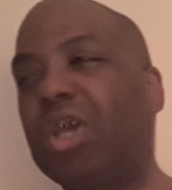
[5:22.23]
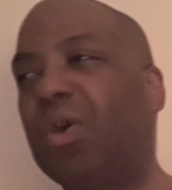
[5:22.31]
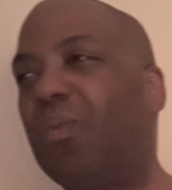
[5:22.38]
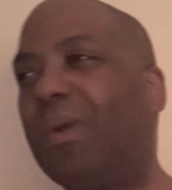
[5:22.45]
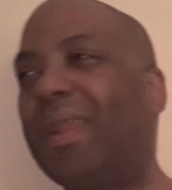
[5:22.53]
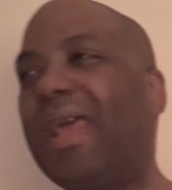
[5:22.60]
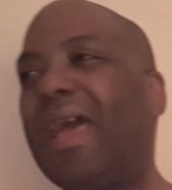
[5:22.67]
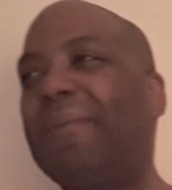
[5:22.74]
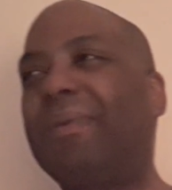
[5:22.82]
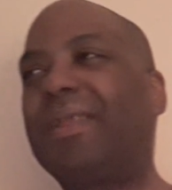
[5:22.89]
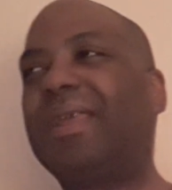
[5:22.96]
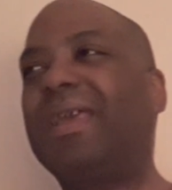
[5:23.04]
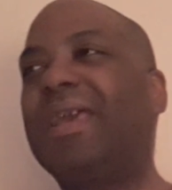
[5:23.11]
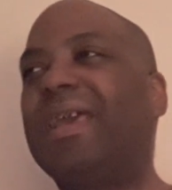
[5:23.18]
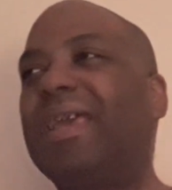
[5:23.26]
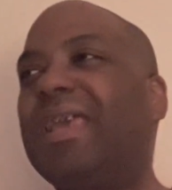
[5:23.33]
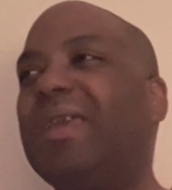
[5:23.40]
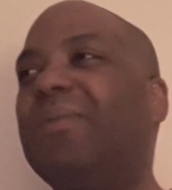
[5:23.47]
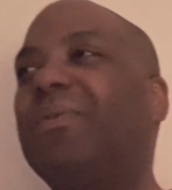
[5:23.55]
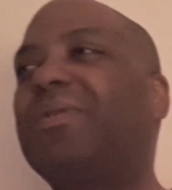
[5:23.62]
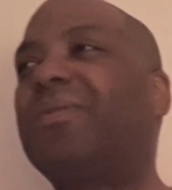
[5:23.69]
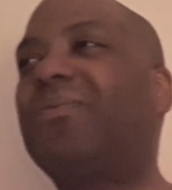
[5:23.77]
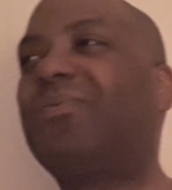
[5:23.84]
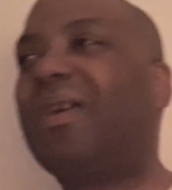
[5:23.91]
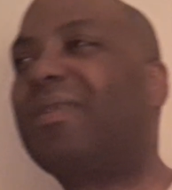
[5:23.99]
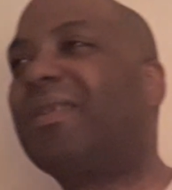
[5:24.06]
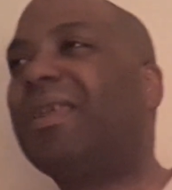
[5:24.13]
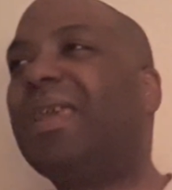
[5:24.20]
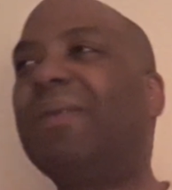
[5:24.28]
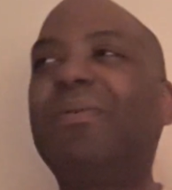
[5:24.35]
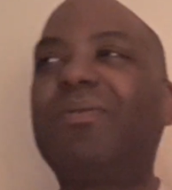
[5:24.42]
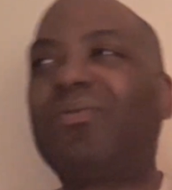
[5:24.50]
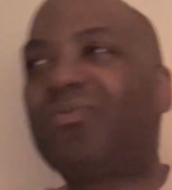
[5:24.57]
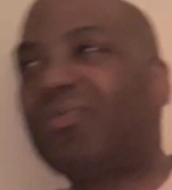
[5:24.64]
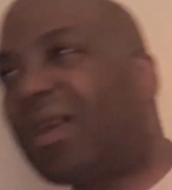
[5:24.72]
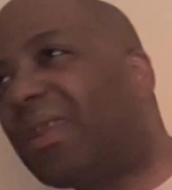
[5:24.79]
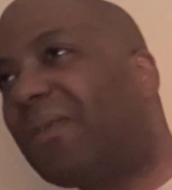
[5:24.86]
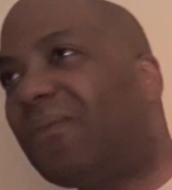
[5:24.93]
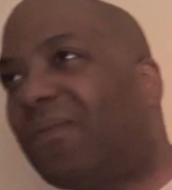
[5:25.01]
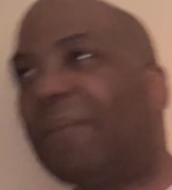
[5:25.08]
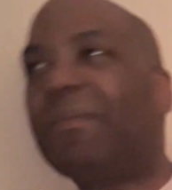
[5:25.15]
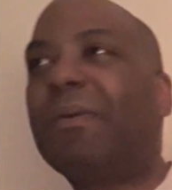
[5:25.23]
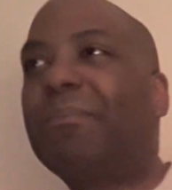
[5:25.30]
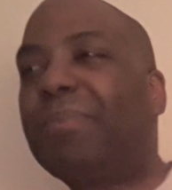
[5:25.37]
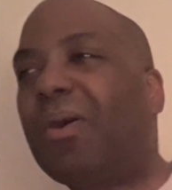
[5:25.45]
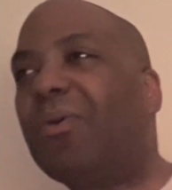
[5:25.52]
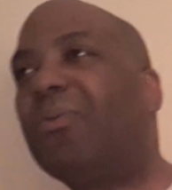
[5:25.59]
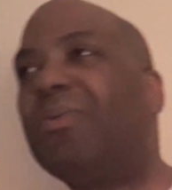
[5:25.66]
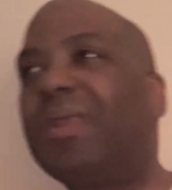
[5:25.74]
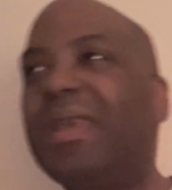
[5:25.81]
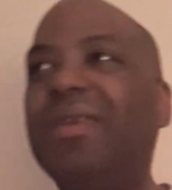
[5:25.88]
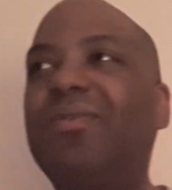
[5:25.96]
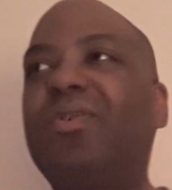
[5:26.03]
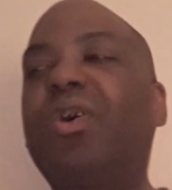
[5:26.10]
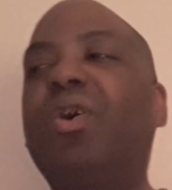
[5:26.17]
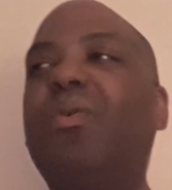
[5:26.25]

What happened? He was arrested. He was running from the police.